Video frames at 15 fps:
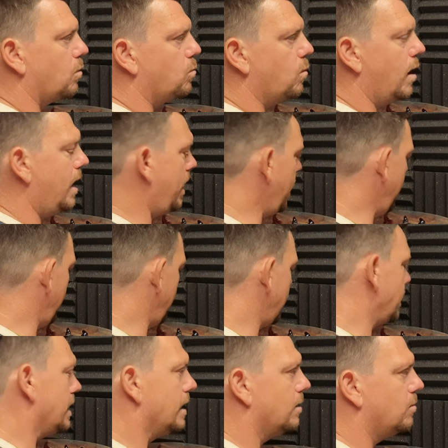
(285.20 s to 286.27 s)

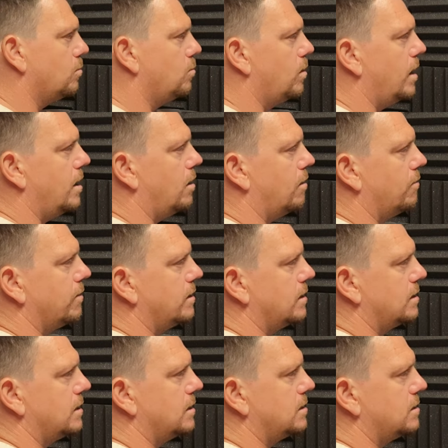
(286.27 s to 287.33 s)
away, way off in
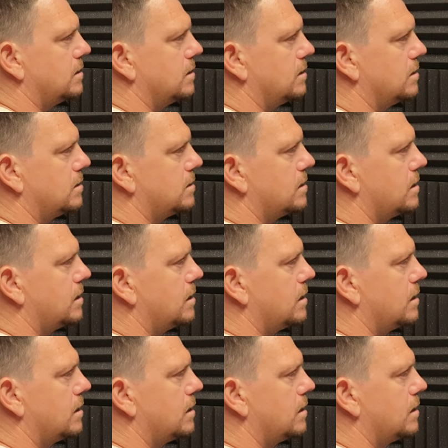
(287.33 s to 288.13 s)
the distance,